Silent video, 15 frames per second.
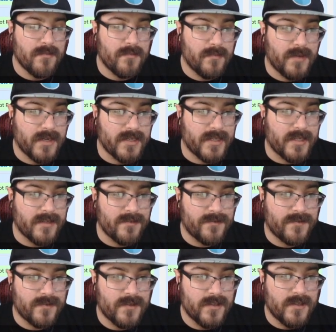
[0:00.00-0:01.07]
but
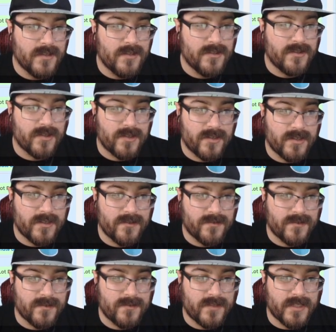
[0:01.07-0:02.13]
if
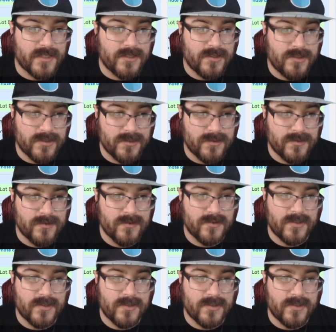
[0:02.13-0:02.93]
they do,